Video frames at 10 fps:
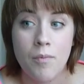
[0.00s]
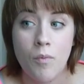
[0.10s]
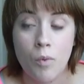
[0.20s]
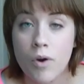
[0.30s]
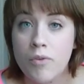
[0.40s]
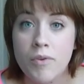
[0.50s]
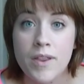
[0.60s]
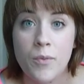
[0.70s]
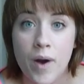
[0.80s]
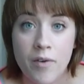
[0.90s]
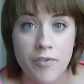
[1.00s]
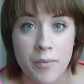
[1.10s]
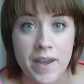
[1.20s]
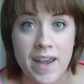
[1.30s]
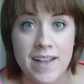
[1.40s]
work really well for
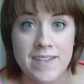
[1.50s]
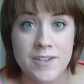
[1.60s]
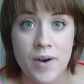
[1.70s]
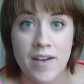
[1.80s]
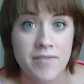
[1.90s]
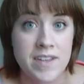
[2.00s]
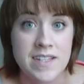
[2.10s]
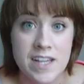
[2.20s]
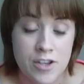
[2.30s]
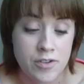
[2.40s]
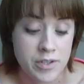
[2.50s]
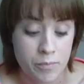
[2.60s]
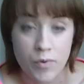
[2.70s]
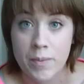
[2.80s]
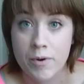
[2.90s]
me, and so I've continued to
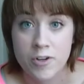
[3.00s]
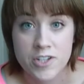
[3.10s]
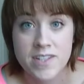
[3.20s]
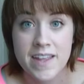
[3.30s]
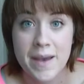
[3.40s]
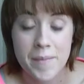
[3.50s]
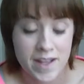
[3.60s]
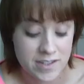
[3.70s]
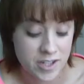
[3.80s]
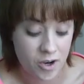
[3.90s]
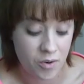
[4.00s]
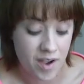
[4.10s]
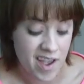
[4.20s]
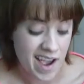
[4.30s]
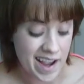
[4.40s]
repurchase them. And so
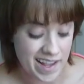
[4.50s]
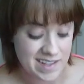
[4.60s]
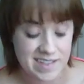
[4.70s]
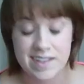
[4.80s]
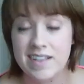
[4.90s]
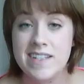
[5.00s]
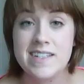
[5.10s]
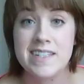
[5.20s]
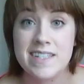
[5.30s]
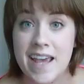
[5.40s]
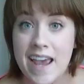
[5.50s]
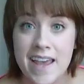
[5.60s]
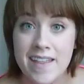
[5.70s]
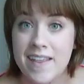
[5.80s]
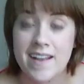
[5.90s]
I guess at least
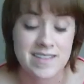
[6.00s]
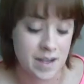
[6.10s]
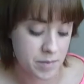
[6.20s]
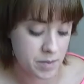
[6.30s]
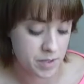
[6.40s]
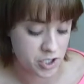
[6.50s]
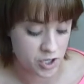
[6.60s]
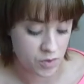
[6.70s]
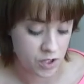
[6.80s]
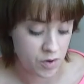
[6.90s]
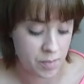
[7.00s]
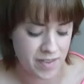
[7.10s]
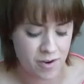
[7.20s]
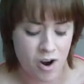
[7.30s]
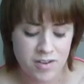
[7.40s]
today I'm going to be showing you. I mean,
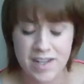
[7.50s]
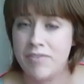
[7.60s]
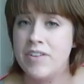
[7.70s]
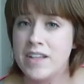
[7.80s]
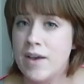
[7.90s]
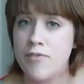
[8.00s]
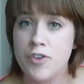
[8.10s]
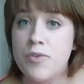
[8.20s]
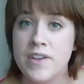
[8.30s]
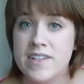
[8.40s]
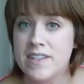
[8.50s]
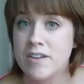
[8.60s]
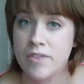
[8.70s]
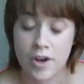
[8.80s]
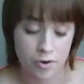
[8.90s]
there are definitely a few things in
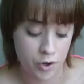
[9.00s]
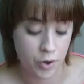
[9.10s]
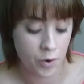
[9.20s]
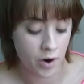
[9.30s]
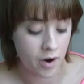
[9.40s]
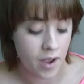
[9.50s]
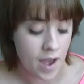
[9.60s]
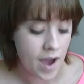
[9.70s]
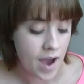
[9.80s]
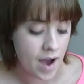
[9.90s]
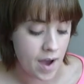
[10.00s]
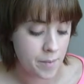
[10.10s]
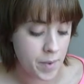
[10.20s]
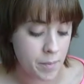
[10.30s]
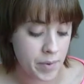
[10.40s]
there that are newer,
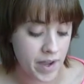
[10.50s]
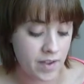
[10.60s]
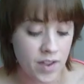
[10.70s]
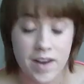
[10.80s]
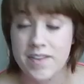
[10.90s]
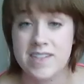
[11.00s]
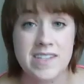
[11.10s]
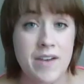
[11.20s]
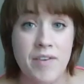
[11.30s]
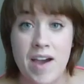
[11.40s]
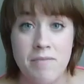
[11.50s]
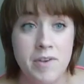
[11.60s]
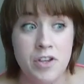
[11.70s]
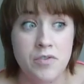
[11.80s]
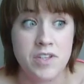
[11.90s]
but a lot of the stuff I've
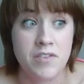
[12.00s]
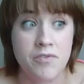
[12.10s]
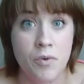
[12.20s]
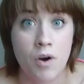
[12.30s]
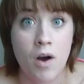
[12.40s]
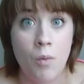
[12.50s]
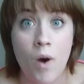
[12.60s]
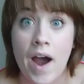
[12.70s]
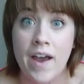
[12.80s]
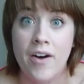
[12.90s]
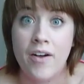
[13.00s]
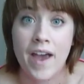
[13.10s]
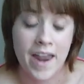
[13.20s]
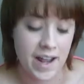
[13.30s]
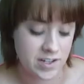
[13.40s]
been using for a while,
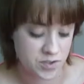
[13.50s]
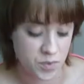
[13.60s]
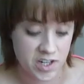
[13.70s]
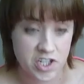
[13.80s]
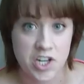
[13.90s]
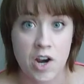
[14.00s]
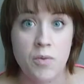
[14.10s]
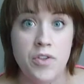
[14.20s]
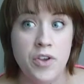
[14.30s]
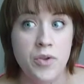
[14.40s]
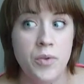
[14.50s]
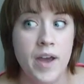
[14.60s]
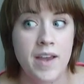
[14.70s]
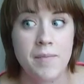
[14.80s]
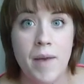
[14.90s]
and I just want to share with you
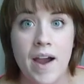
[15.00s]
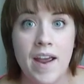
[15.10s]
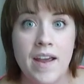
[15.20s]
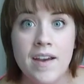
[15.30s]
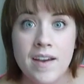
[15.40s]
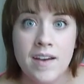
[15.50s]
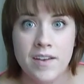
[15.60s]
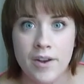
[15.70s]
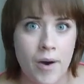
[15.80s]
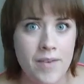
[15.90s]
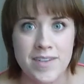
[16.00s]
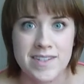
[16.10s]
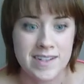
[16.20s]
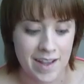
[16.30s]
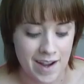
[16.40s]
like my,
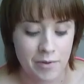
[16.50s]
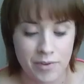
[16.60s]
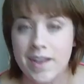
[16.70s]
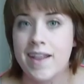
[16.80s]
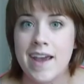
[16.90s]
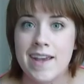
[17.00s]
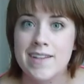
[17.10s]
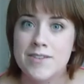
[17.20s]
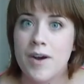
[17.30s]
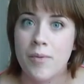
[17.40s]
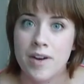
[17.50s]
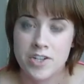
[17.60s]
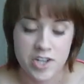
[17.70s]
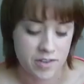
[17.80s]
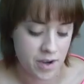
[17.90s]
obviously, like, I really like it, so I want to
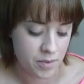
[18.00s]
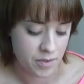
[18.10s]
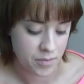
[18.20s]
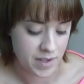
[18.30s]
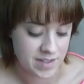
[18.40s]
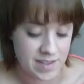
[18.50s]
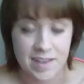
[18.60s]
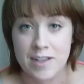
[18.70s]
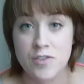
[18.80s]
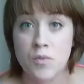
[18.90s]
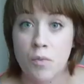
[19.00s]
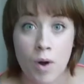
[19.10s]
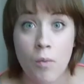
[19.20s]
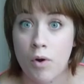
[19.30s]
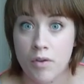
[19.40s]
share that with you because I think it's
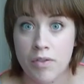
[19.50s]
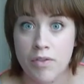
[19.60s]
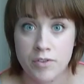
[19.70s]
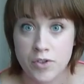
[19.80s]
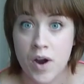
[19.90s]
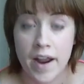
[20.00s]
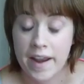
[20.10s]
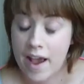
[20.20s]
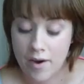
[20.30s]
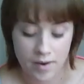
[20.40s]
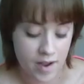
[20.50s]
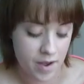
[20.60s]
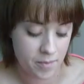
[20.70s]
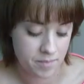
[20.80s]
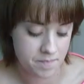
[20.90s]
worth trying out.
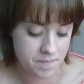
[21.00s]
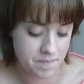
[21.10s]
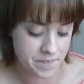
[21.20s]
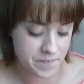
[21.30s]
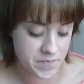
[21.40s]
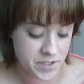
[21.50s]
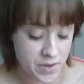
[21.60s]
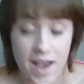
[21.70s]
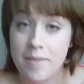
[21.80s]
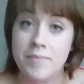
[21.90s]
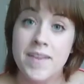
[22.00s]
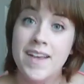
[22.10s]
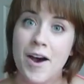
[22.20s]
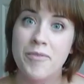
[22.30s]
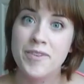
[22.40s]
So yeah,
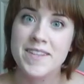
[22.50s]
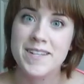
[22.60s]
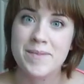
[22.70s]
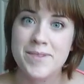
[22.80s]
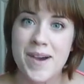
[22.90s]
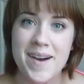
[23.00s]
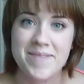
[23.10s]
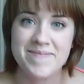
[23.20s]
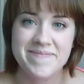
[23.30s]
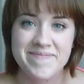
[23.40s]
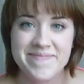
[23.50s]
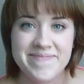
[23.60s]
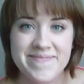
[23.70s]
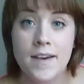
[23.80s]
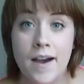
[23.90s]
hopefully this helps you out.
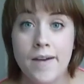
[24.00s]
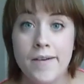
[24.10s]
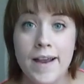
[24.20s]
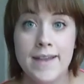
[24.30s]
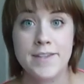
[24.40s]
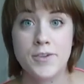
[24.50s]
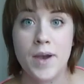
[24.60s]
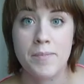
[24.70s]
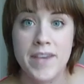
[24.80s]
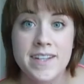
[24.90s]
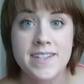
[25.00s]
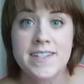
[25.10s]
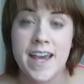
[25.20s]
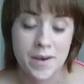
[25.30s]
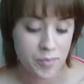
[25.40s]
Alright, so I picked
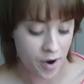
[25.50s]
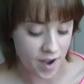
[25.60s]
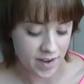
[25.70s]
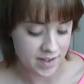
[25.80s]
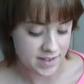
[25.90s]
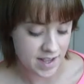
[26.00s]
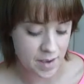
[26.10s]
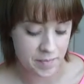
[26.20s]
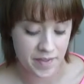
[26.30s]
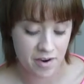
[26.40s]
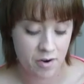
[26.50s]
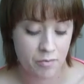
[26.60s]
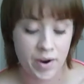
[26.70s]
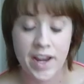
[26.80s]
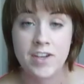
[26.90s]
10 products, and they're a
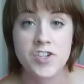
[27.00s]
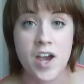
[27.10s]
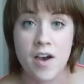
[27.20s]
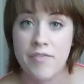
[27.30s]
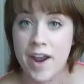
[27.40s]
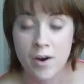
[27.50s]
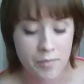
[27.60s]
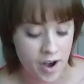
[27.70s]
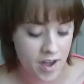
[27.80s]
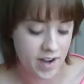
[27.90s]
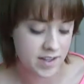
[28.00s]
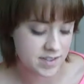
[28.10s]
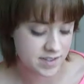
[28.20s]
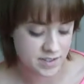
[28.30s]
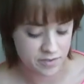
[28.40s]
range of hair
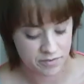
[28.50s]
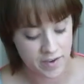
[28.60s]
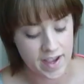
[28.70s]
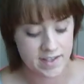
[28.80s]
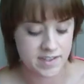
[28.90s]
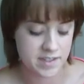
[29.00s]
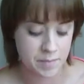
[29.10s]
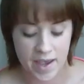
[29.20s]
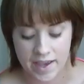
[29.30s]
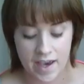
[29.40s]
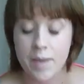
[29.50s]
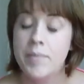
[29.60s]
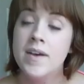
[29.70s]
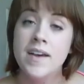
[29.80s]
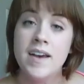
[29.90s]
products to face to makeup.